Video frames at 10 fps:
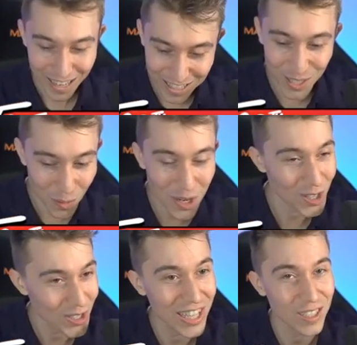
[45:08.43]
And this is one
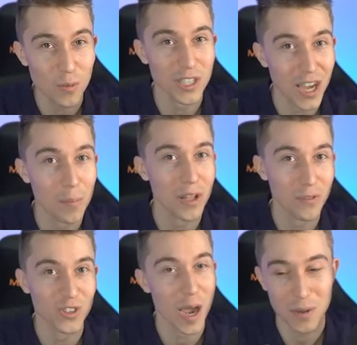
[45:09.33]
of those decks from a top
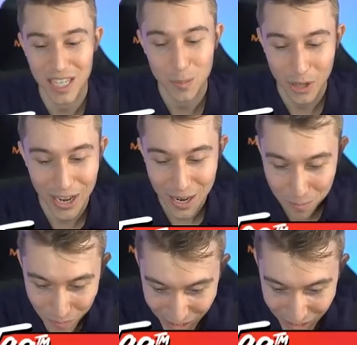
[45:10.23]
level Japanese player.